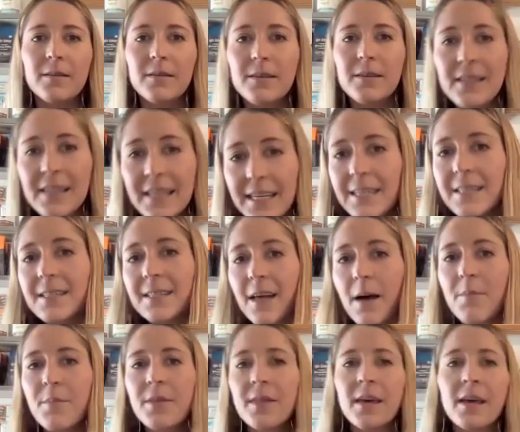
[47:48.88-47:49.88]
need
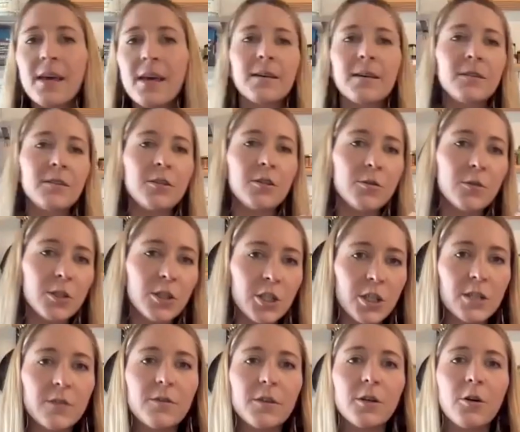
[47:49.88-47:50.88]
something to
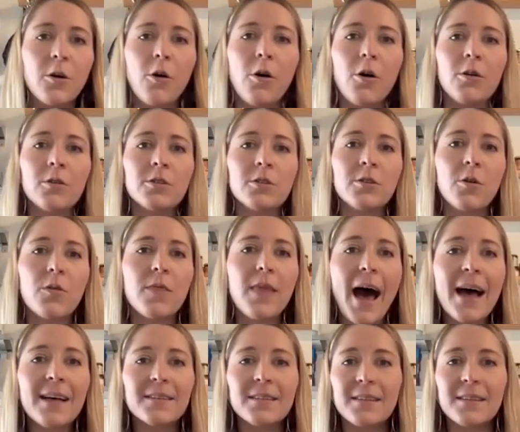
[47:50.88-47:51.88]
achieve a goal. So
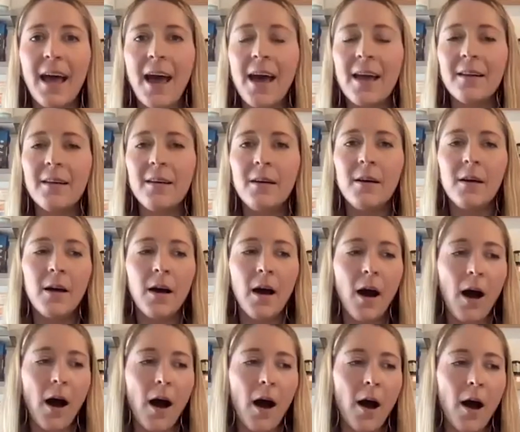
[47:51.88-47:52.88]
that said,
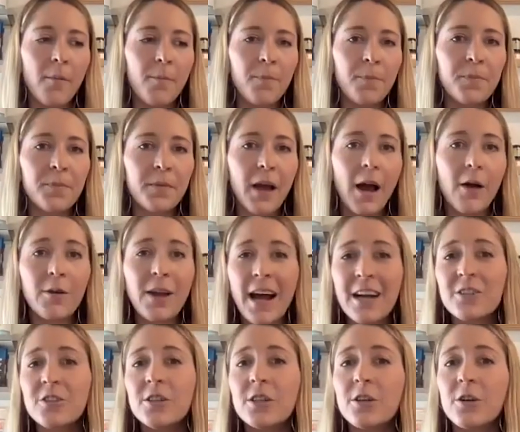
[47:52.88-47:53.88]
I would
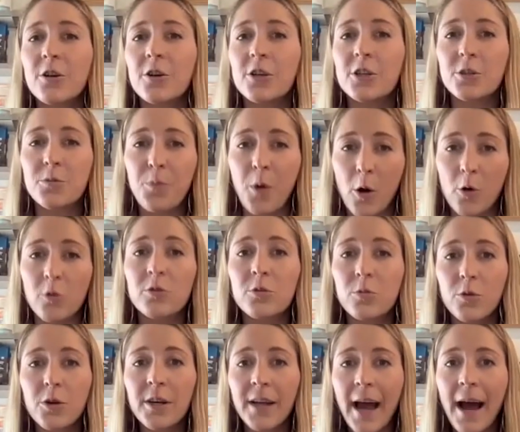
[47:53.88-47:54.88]
actually encourage
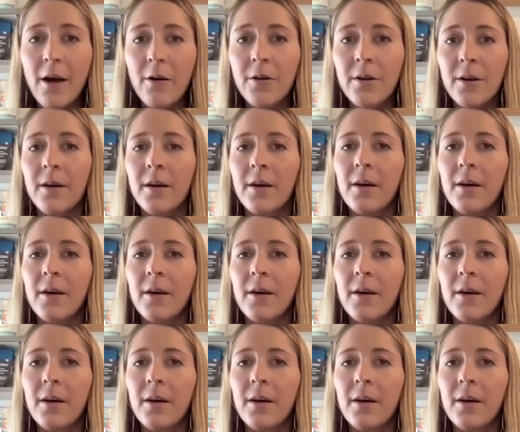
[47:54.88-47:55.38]
post-workout.